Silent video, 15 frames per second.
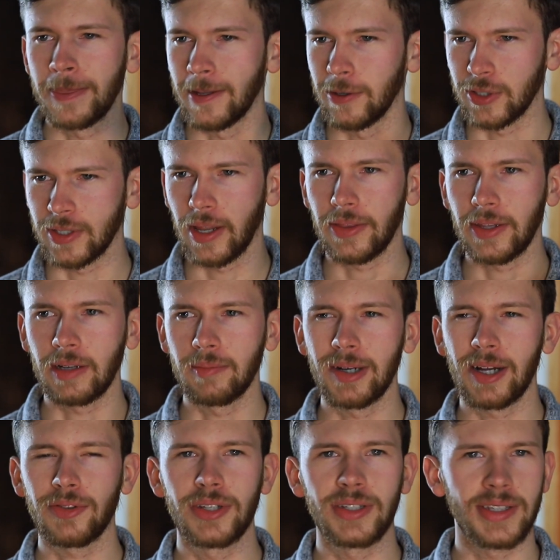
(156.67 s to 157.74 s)
There's nothing
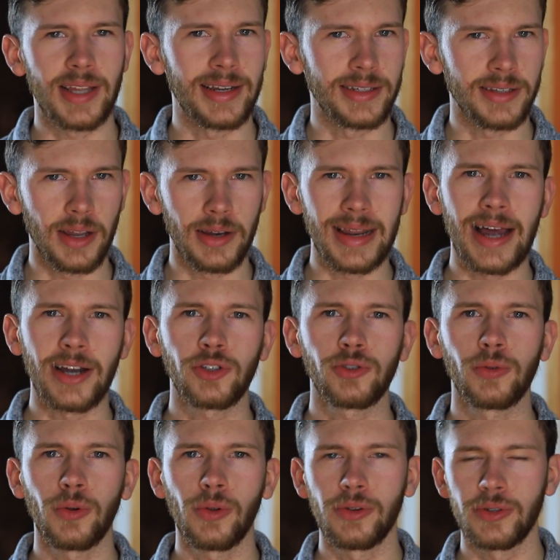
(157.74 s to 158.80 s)
about this that is
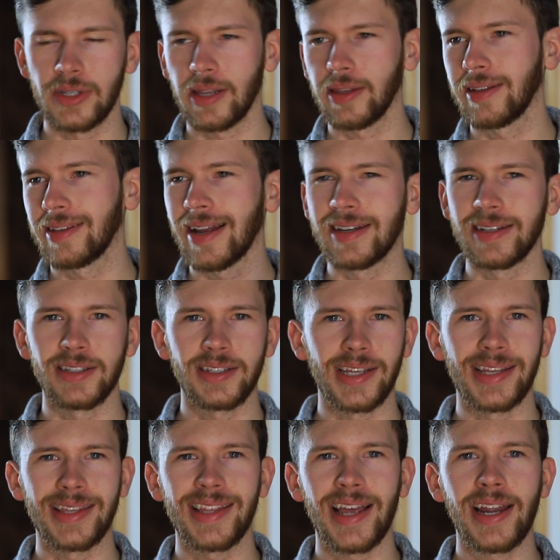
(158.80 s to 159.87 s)
unnatural. There's nothing that is
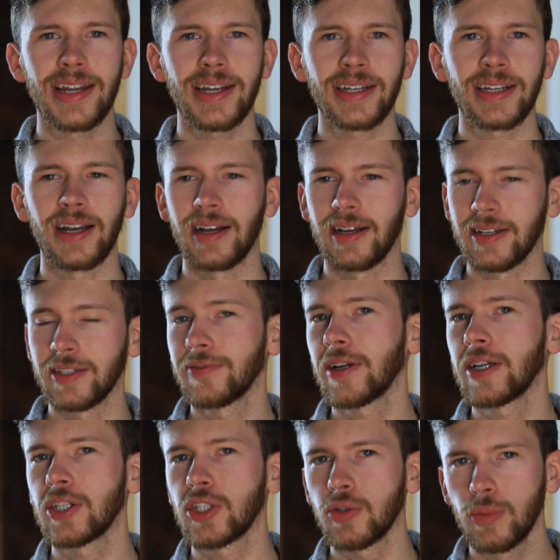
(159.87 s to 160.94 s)
synthetic. Uh, it's
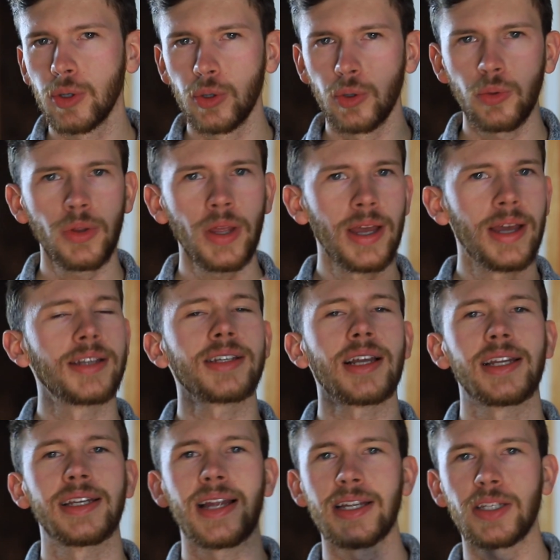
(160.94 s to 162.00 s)
very smooth. It's
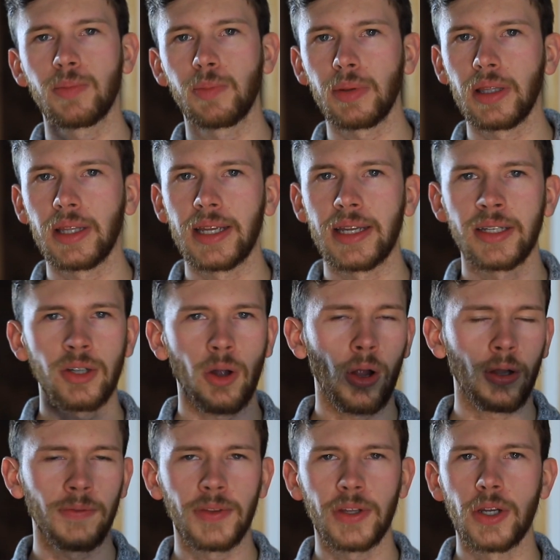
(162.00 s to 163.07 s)
got a nice blend.
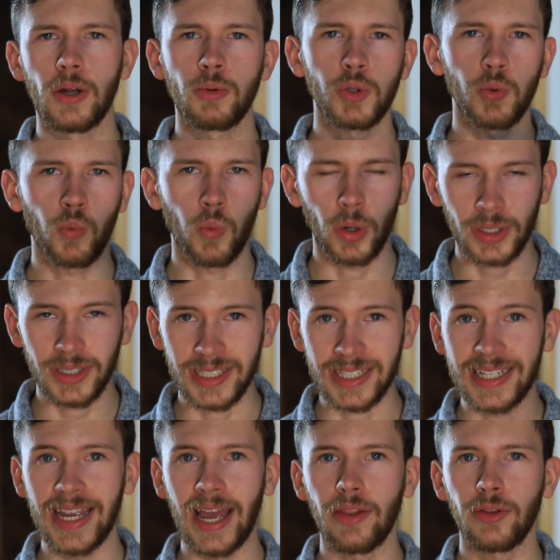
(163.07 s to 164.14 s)
All of the notes work
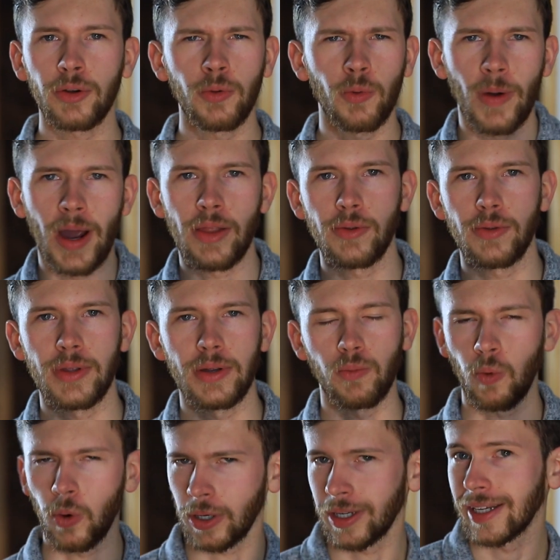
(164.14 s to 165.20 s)
together rather
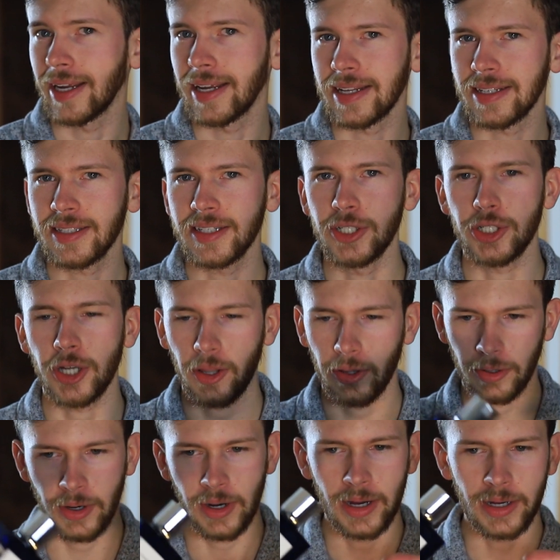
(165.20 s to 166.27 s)
than working against each
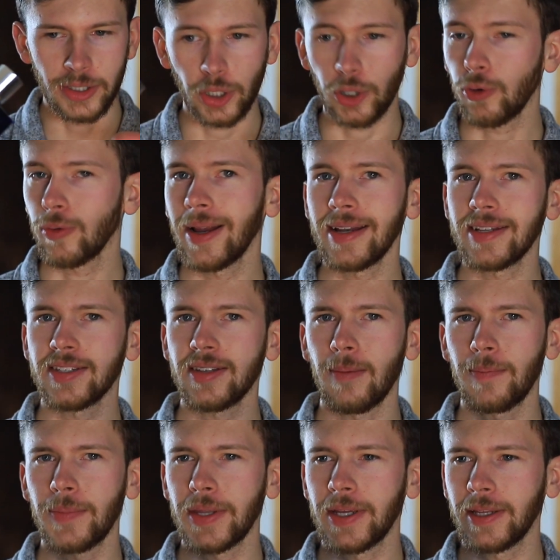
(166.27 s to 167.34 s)
other to create
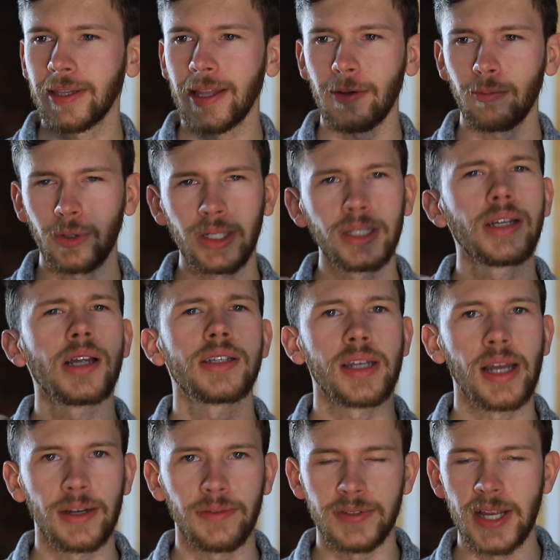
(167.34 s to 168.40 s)
something that really does
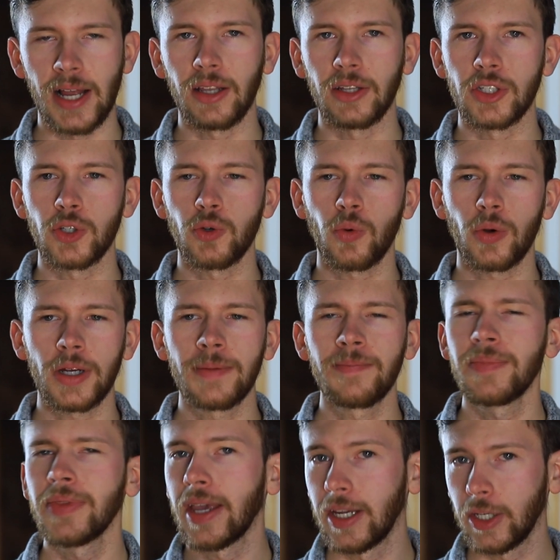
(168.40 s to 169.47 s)
kind of tell a story
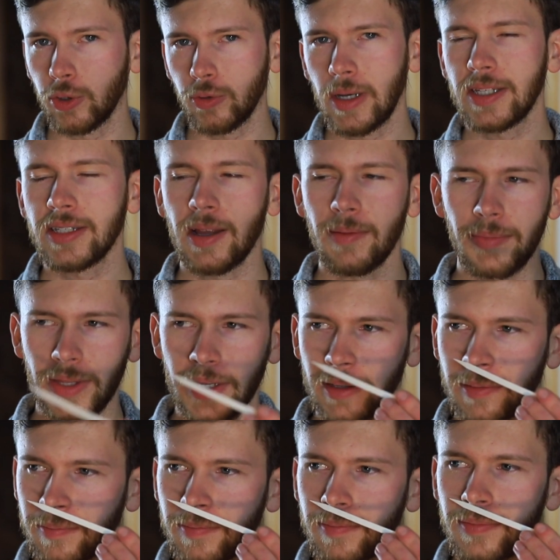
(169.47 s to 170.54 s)
and to create
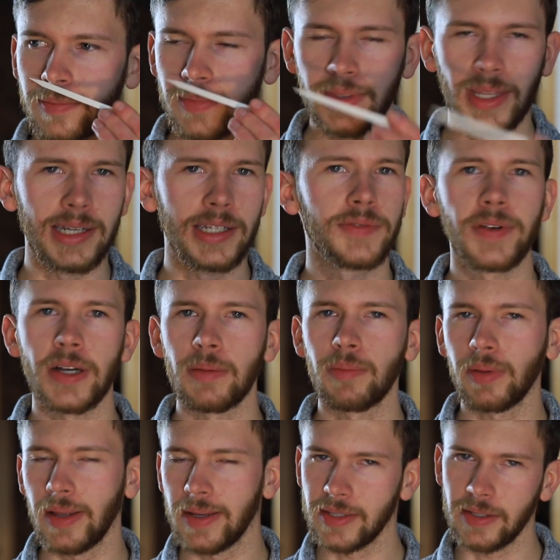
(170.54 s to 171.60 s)
something that is very
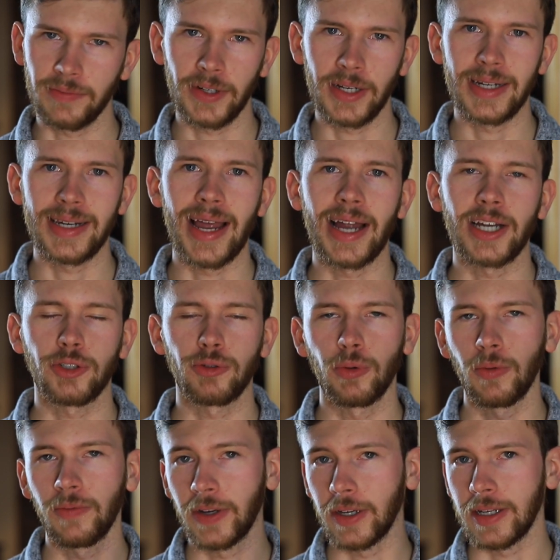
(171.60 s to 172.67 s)
pleasant, very
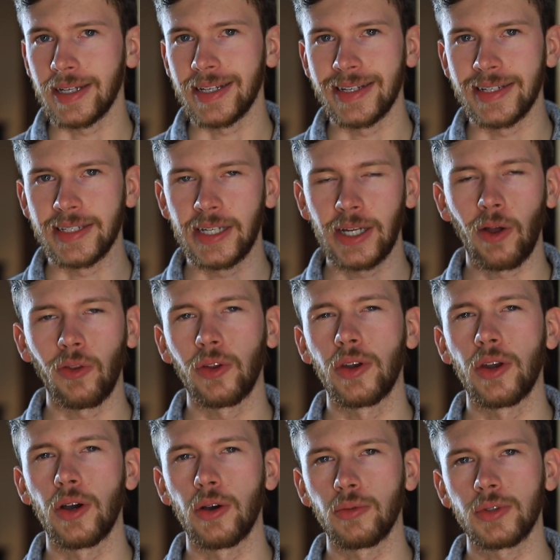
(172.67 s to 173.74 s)
natural, very easy on the
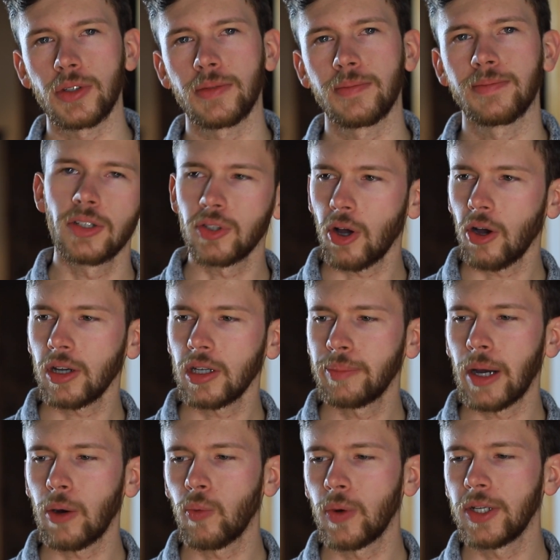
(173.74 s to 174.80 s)
nose. So talking
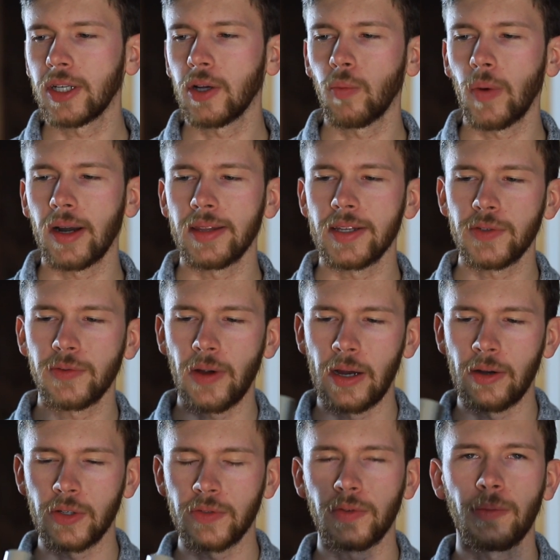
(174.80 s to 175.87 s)
about when you can wear this
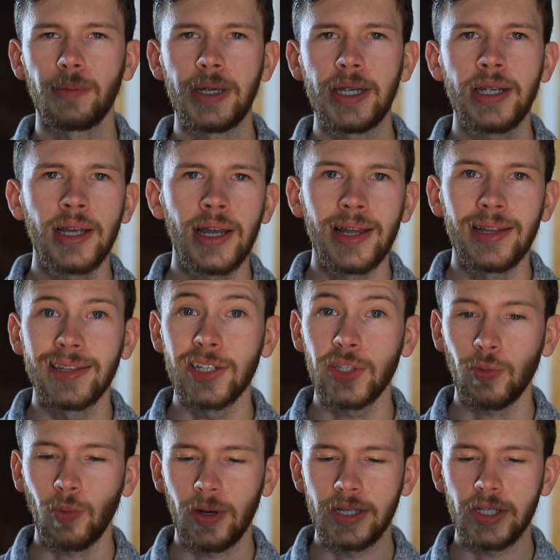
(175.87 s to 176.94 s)
fragrance, for me,
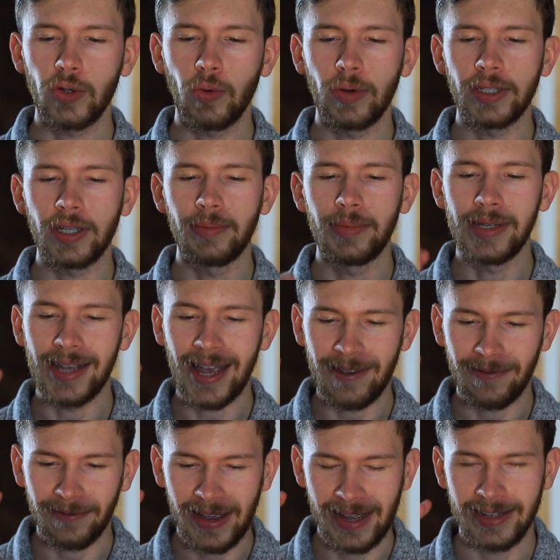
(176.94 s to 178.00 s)
this one is going to be
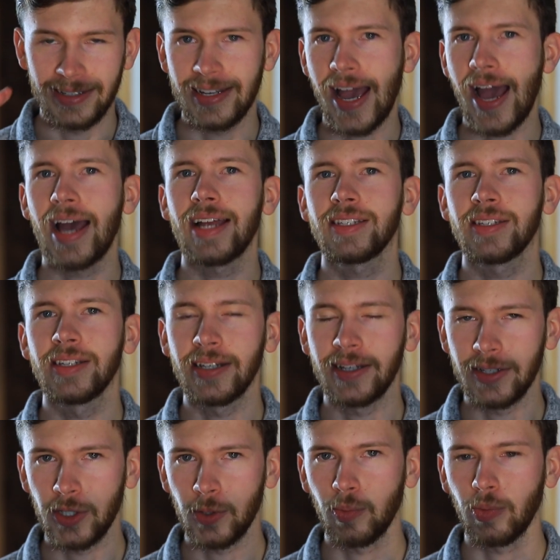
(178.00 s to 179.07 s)
a
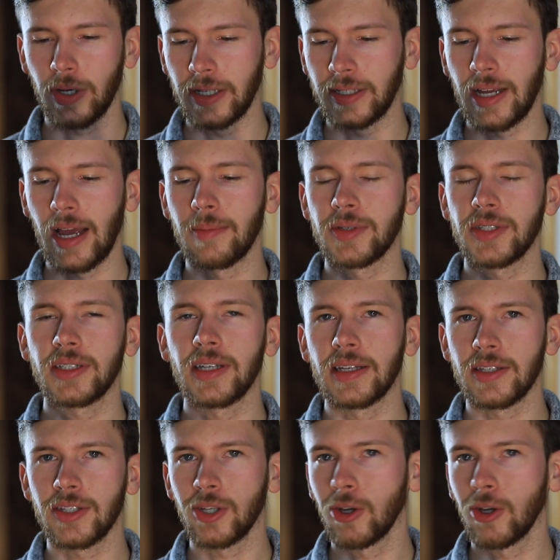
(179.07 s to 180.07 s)
fantastic springtime scent.